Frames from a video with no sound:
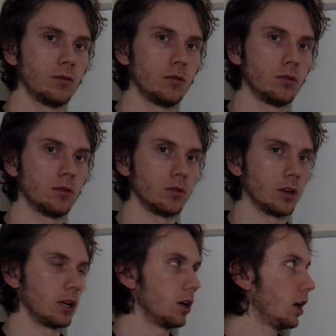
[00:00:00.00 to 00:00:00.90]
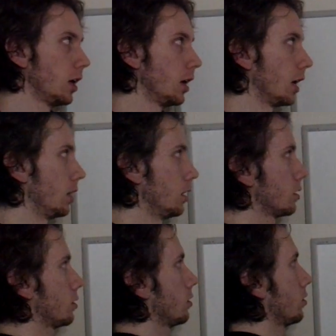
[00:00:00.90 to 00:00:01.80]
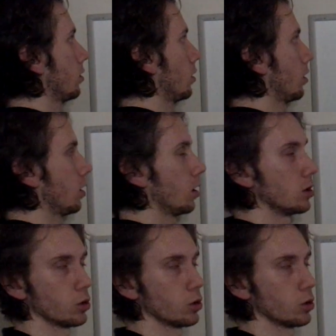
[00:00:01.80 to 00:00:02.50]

Okay, and this is only one